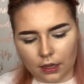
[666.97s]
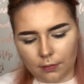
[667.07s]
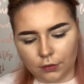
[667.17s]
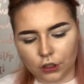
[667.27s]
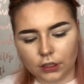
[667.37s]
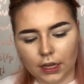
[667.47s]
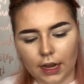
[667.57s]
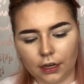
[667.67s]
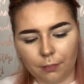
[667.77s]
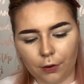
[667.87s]
I'm just
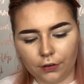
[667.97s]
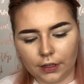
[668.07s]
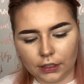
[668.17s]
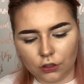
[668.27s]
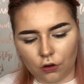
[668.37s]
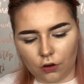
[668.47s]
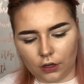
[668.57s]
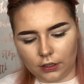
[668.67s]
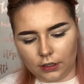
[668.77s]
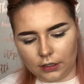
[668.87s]
kind of putting this
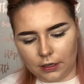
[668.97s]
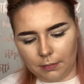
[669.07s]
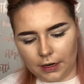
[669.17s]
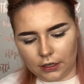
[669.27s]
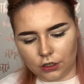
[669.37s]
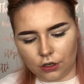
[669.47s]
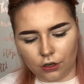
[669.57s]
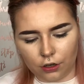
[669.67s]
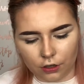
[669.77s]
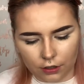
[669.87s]
on to make
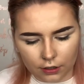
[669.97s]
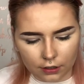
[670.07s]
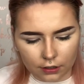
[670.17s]
sure